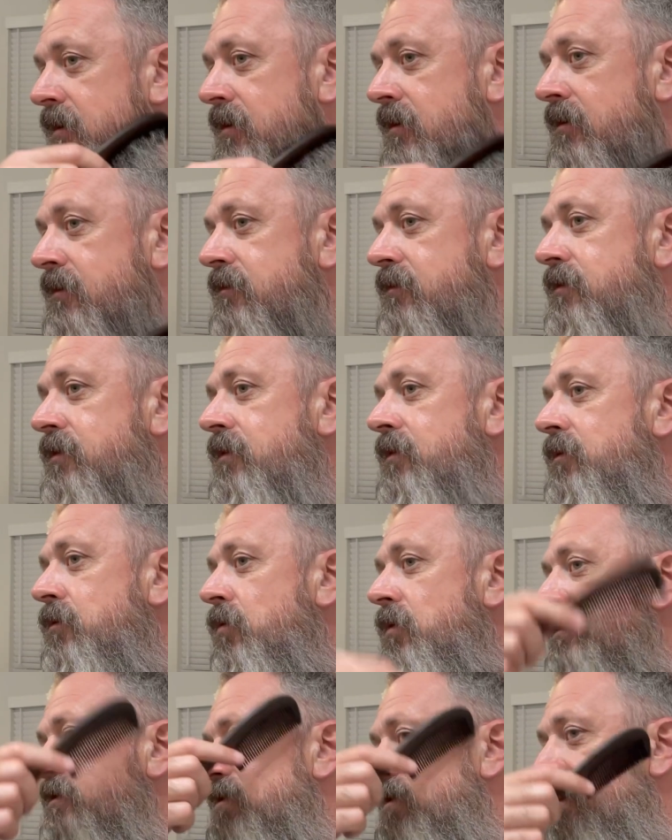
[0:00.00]
to,
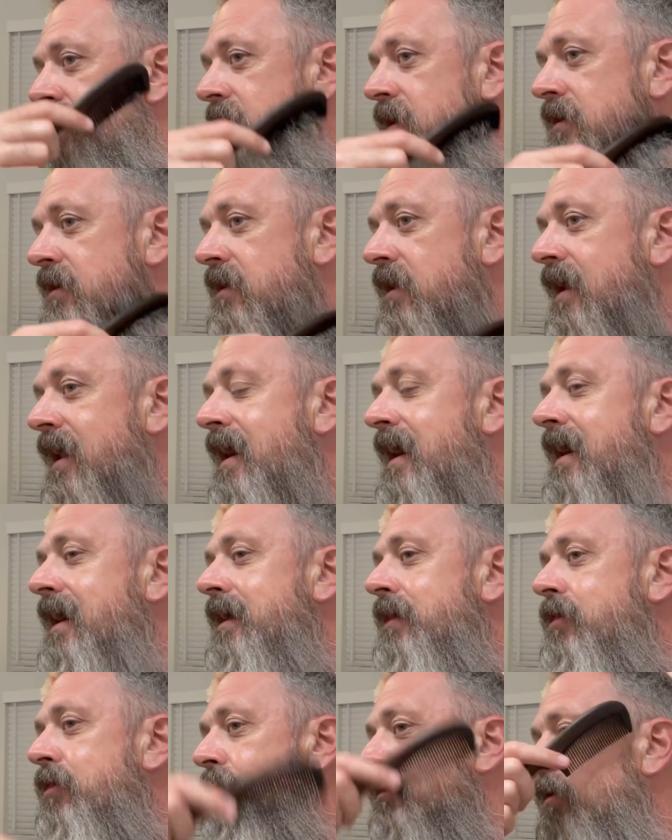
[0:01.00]
once again,
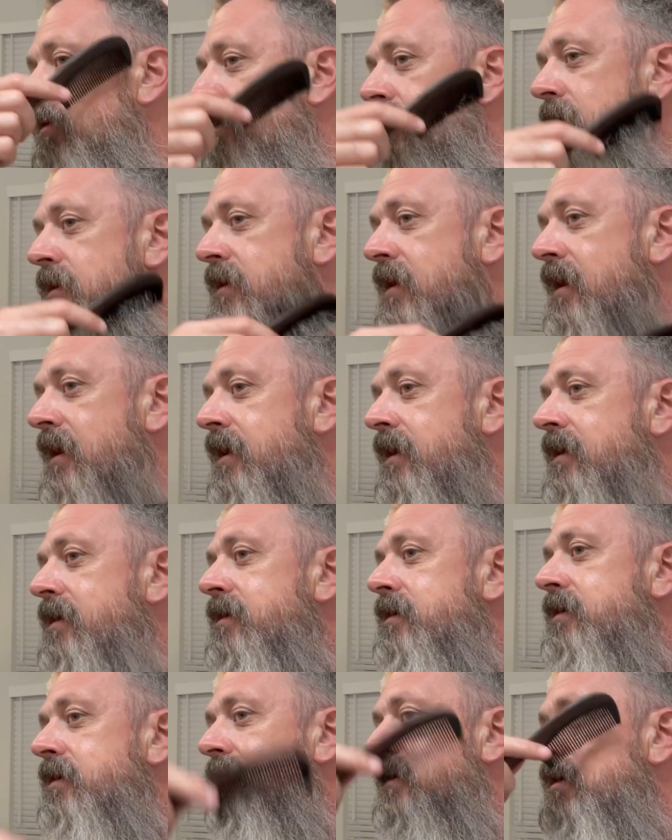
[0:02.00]
glide through it, kind of
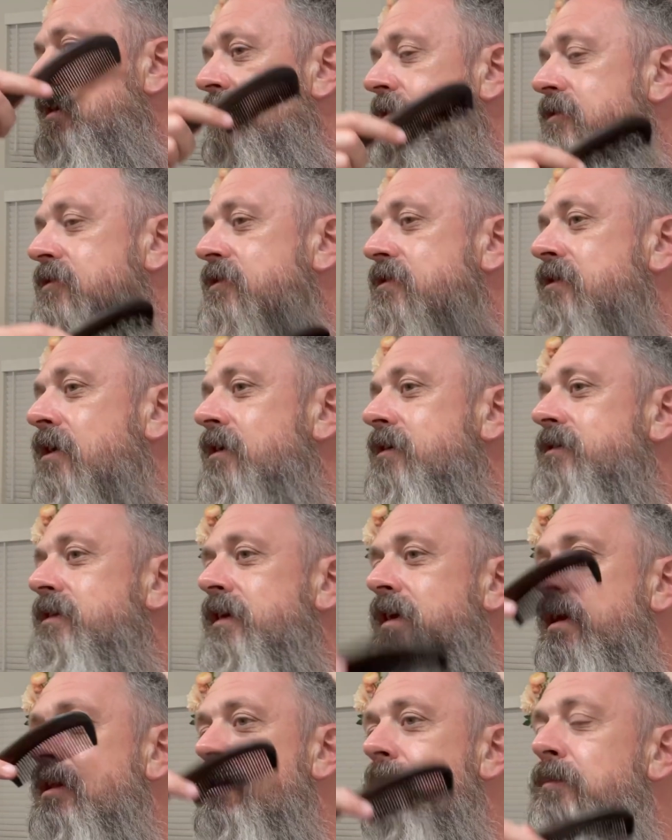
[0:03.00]
start to
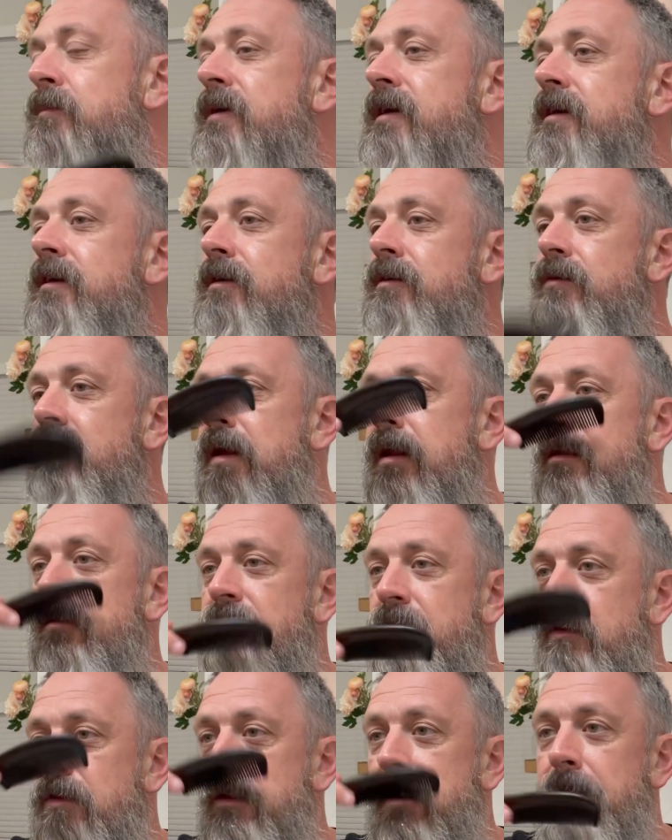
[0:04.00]
get the beard ready
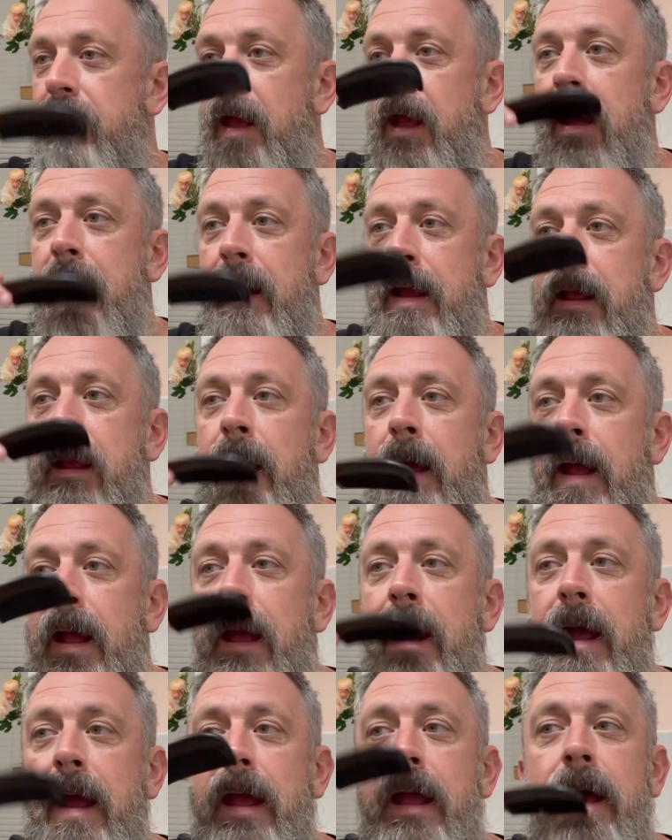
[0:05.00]
for the day,
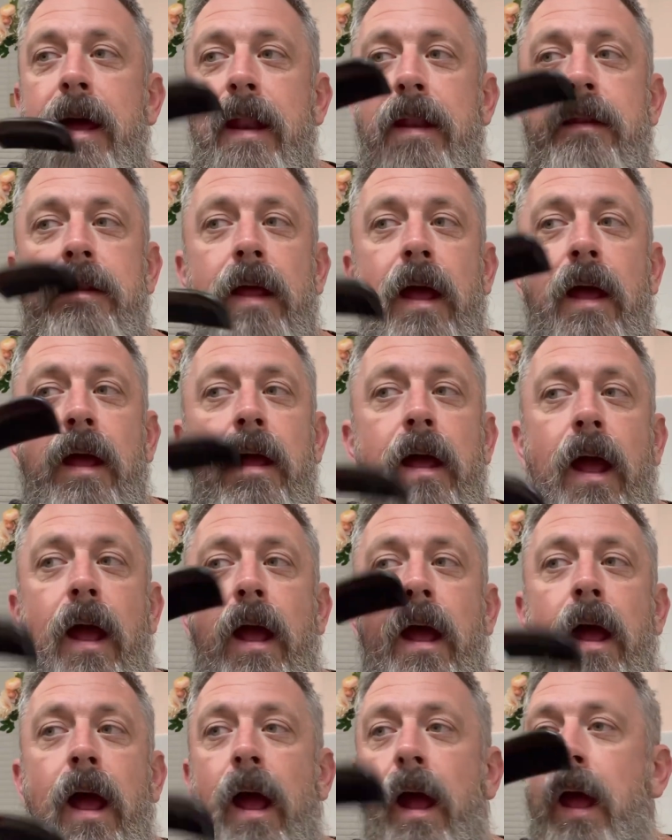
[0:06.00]
and
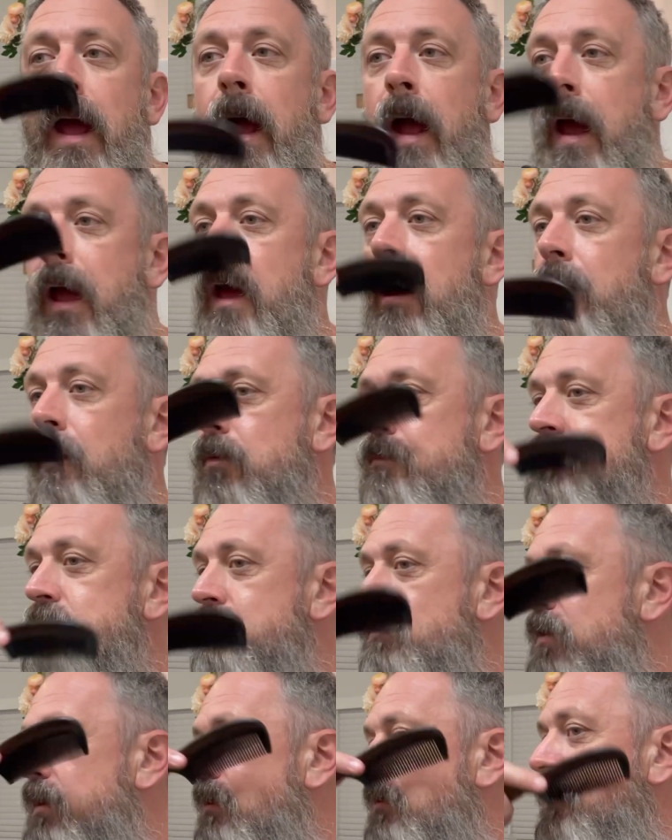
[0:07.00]
helps
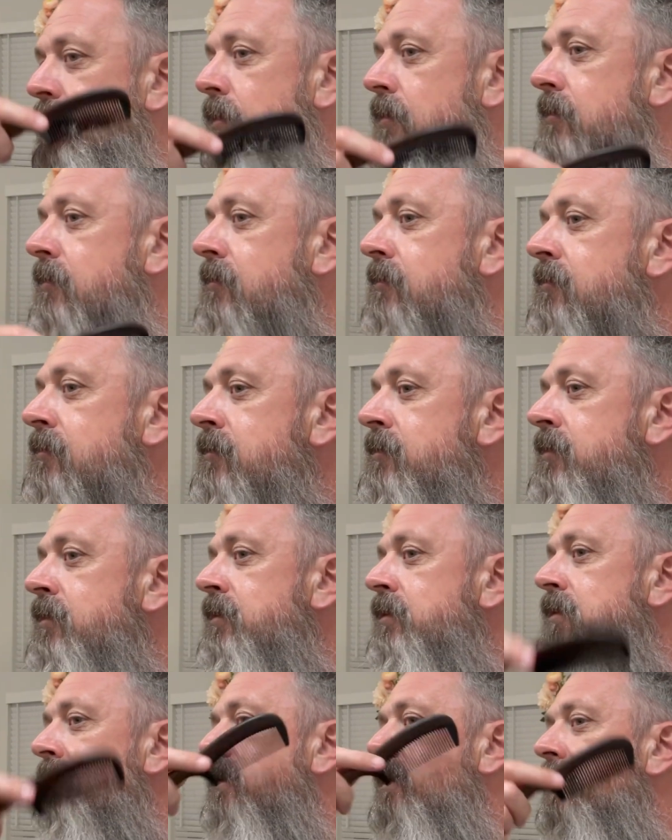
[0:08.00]
with
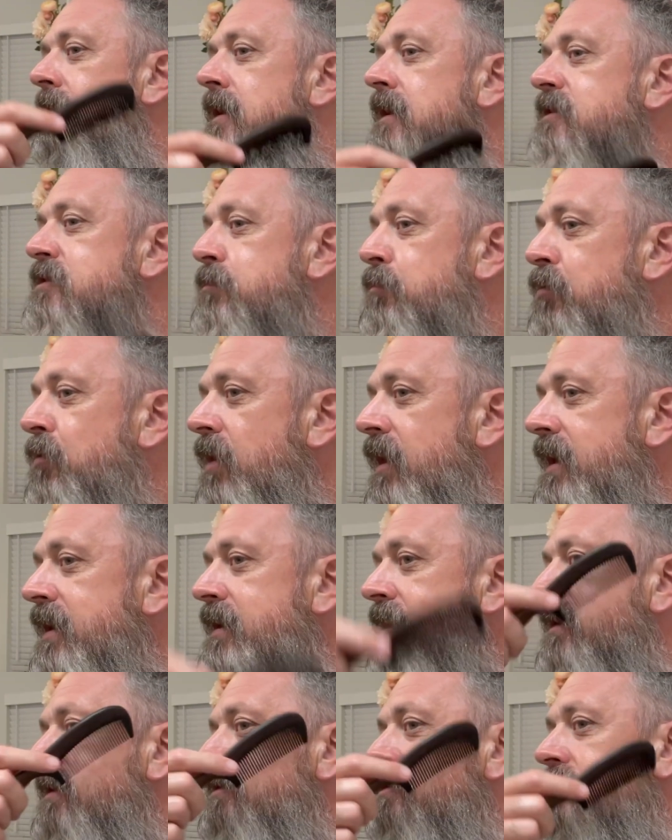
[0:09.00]
less
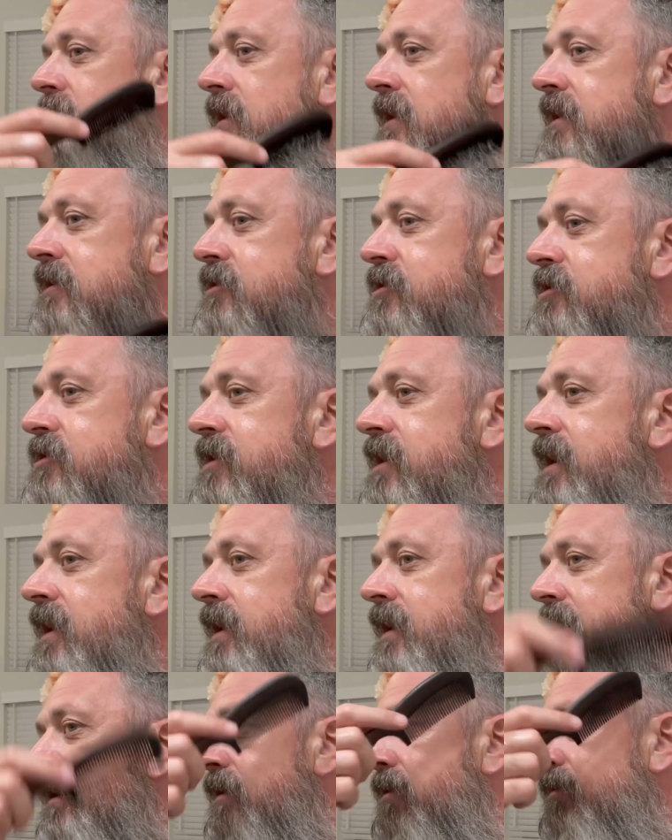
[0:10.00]
breakage, less
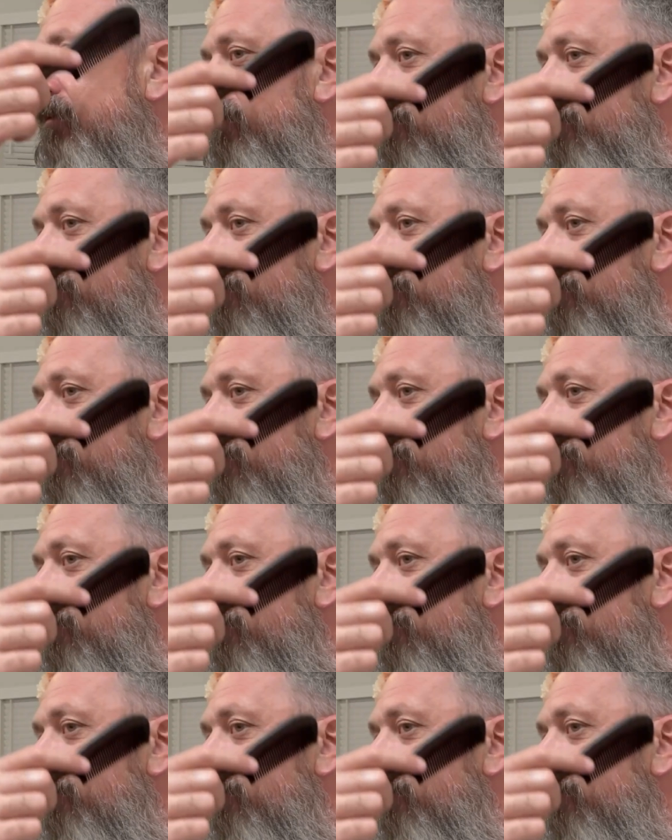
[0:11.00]
shedding.